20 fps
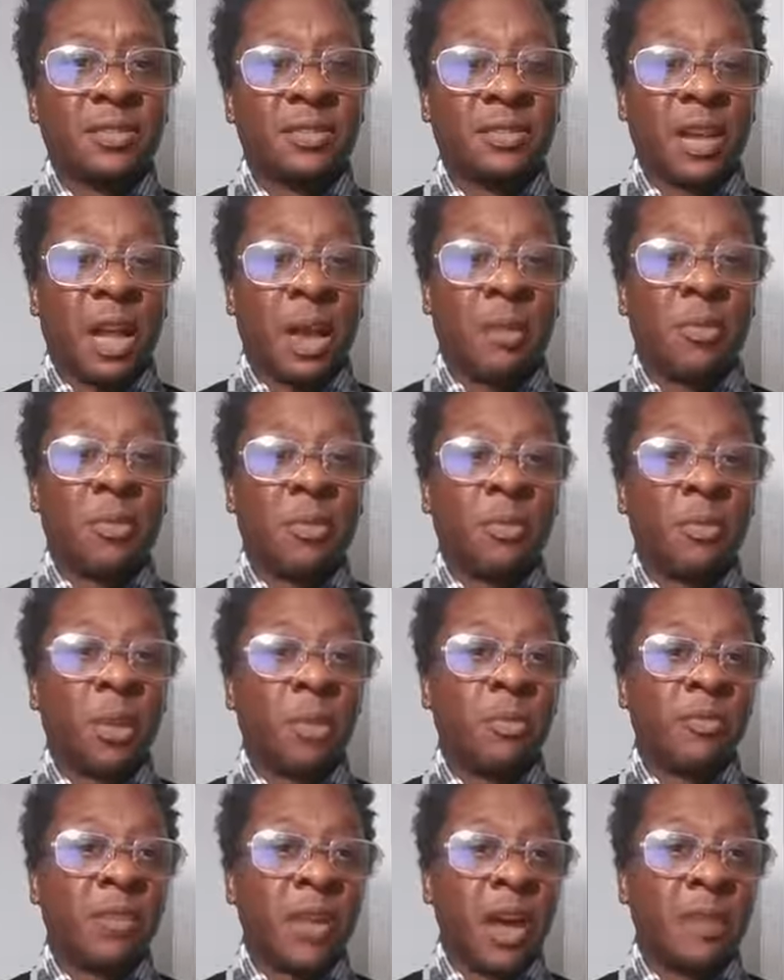Happen to
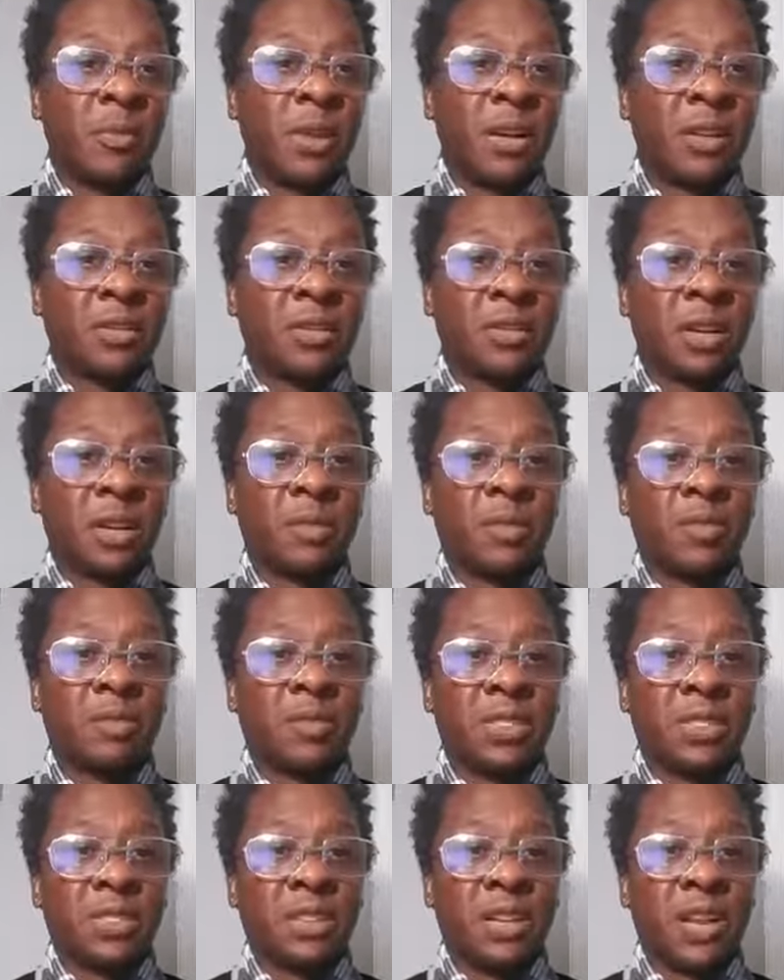remember Phi Beta Sigma
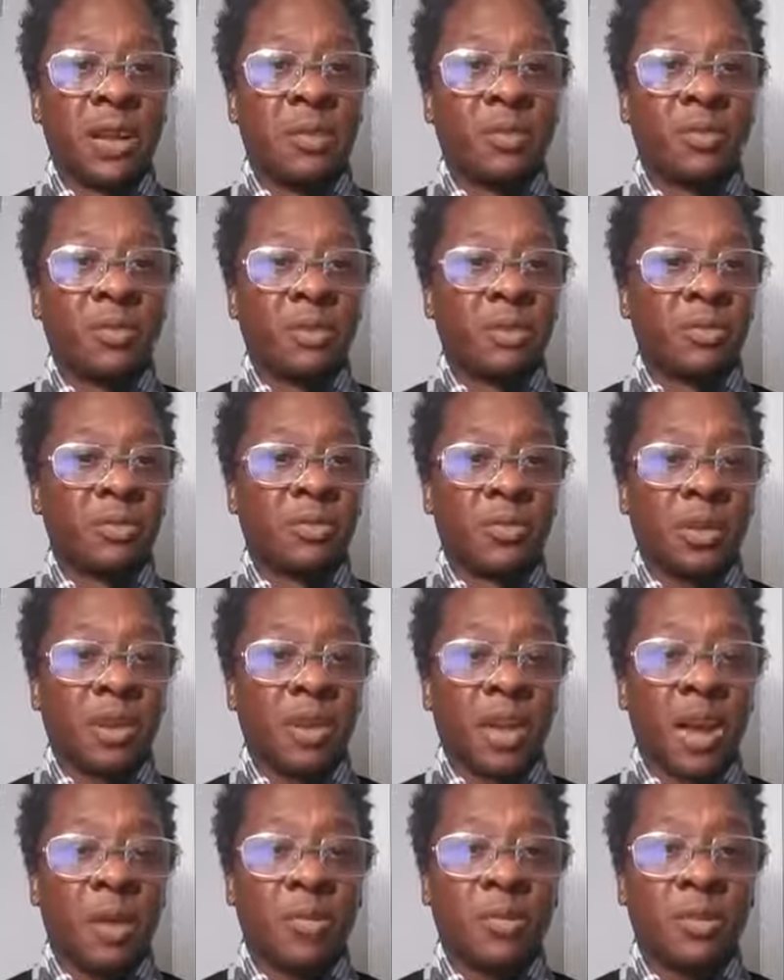was a damn
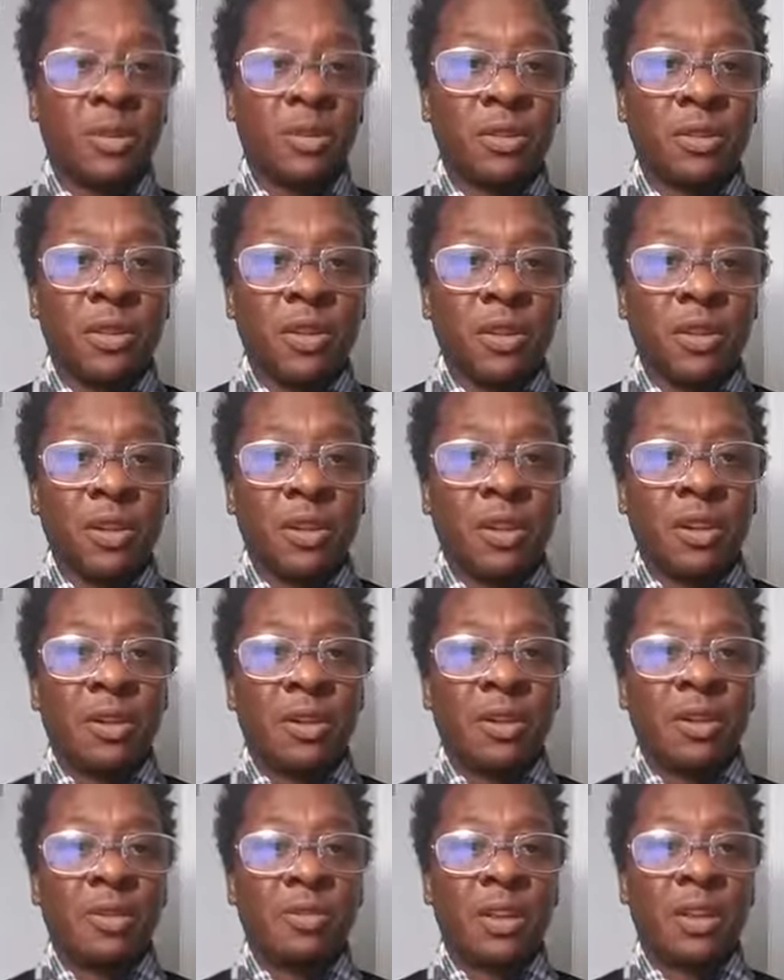Cameron,
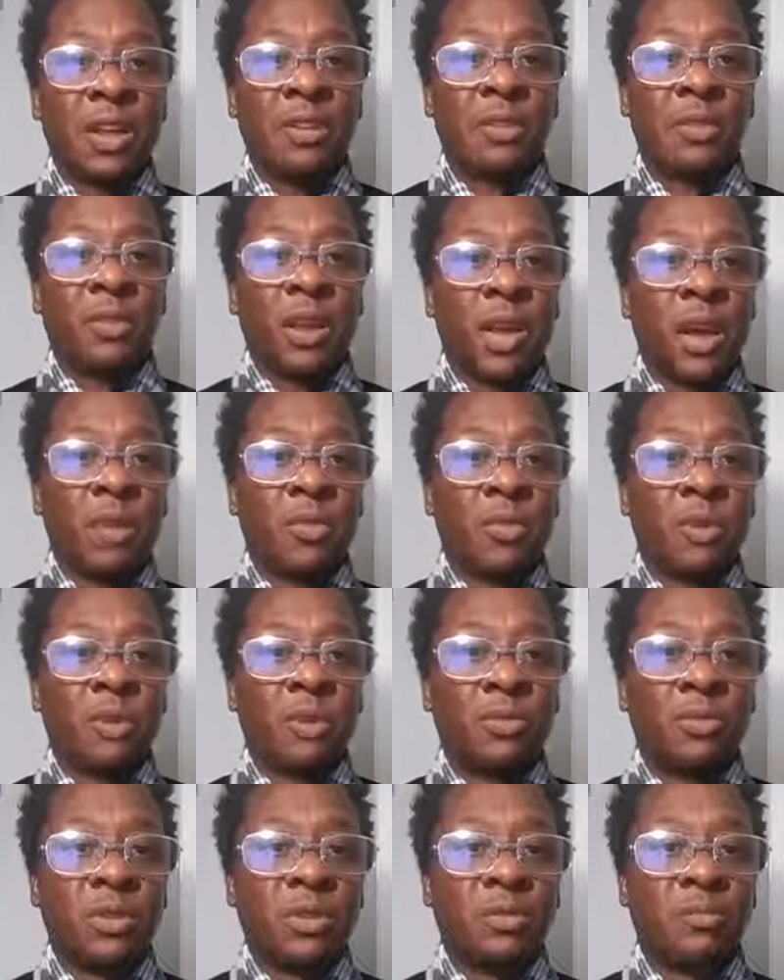Daniel Cameron,
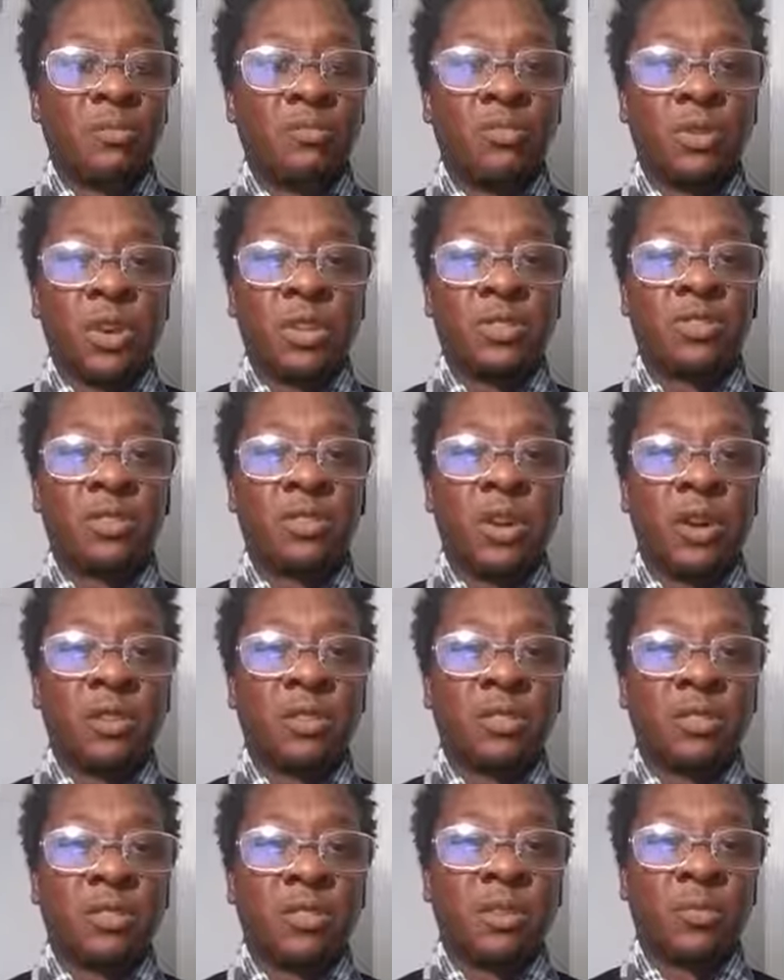who didn't press
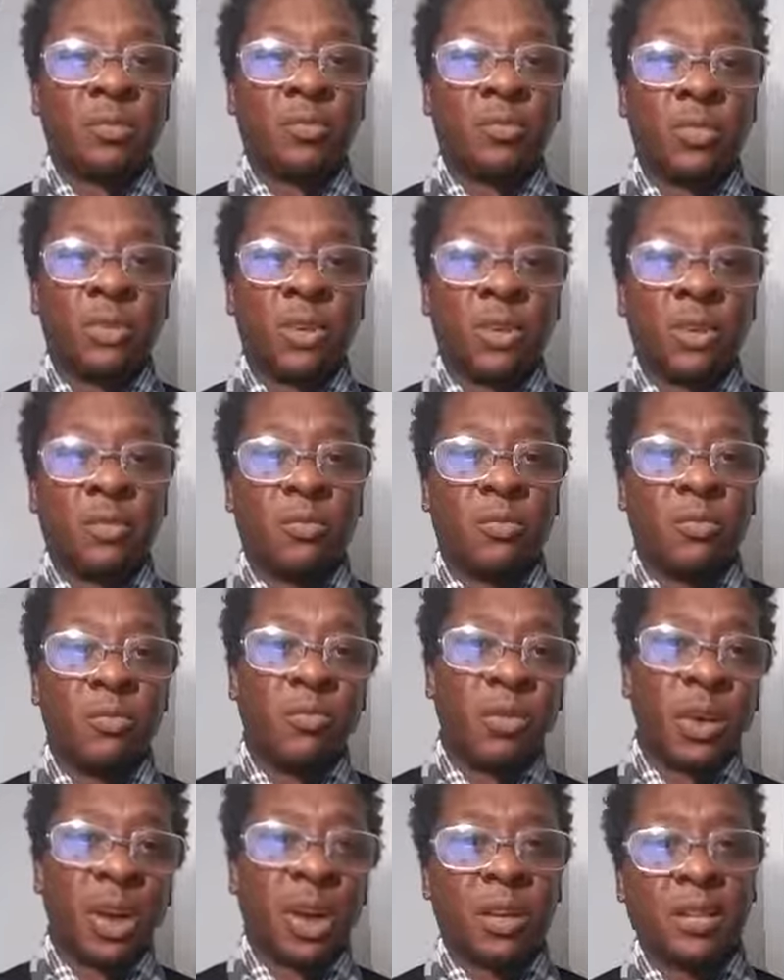charges in the in the
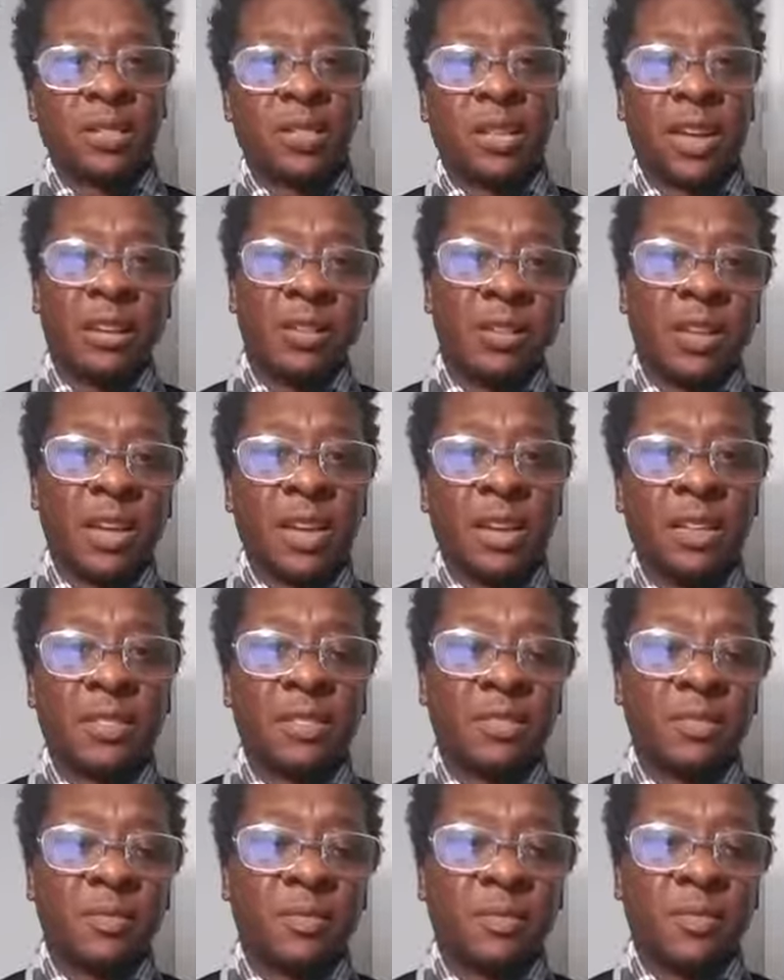Breonna Taylor case.
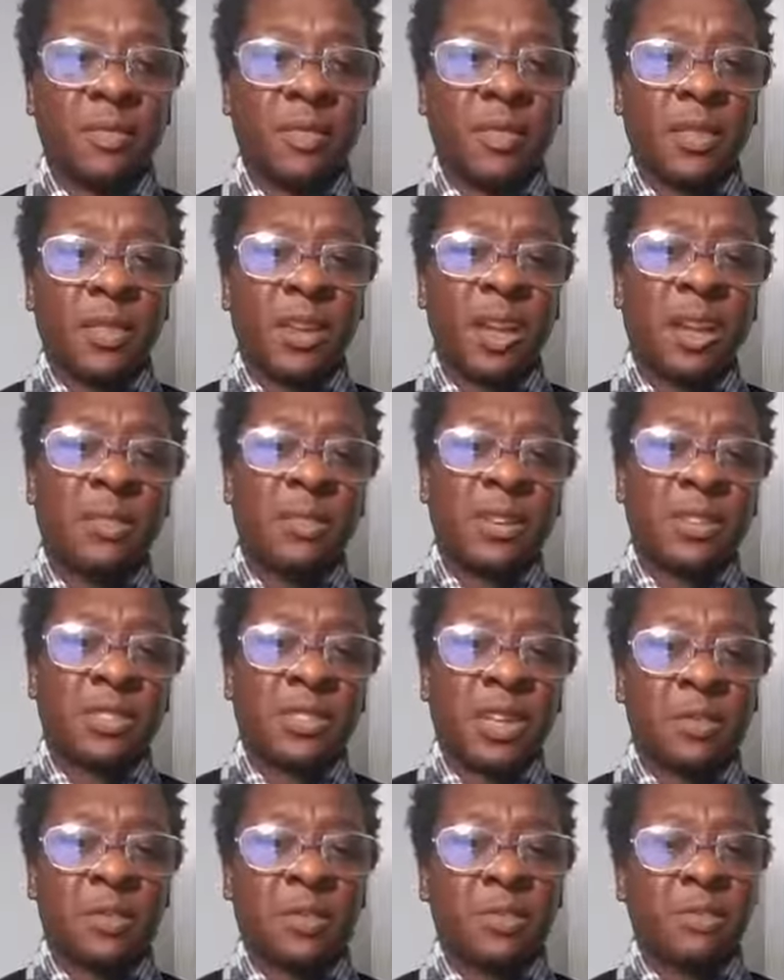You have the
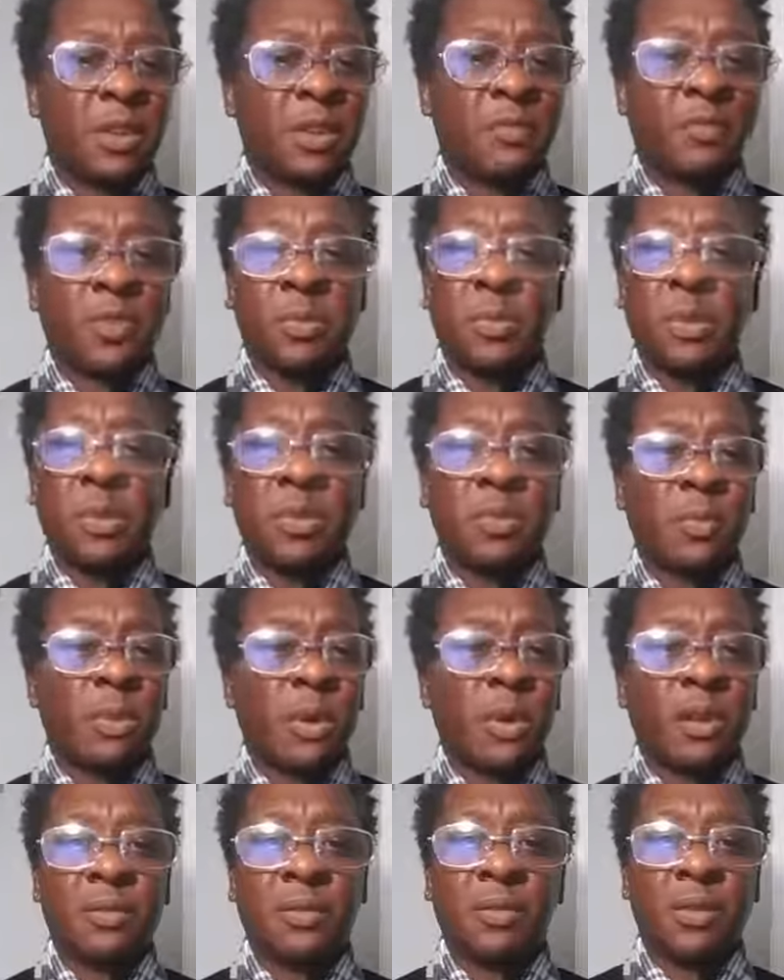exception, but for the most
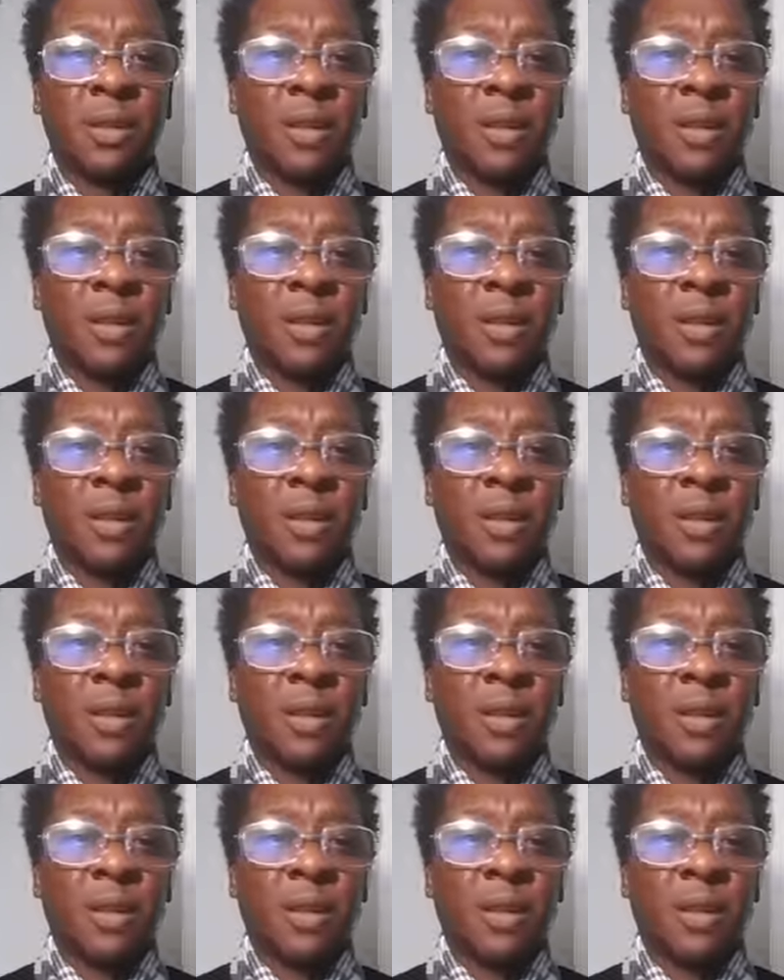part,